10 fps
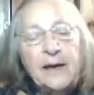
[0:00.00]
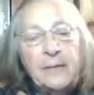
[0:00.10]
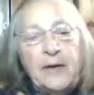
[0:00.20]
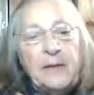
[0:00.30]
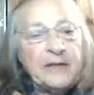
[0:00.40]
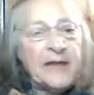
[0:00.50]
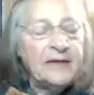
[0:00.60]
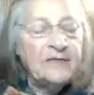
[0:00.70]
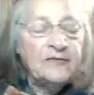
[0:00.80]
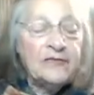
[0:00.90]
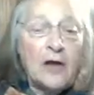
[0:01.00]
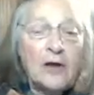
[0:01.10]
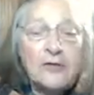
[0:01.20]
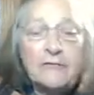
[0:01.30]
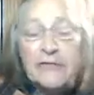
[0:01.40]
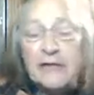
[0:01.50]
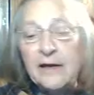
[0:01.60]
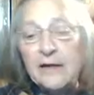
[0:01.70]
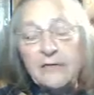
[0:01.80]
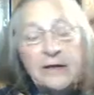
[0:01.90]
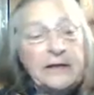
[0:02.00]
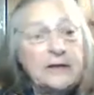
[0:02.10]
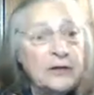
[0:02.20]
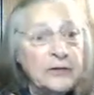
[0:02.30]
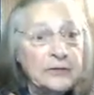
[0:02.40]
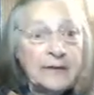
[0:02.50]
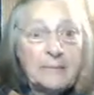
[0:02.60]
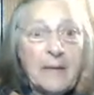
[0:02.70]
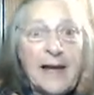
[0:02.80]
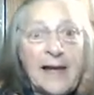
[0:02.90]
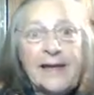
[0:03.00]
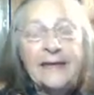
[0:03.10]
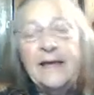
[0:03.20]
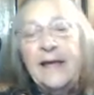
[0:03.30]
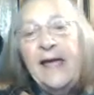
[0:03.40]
publications all over the country, including mine,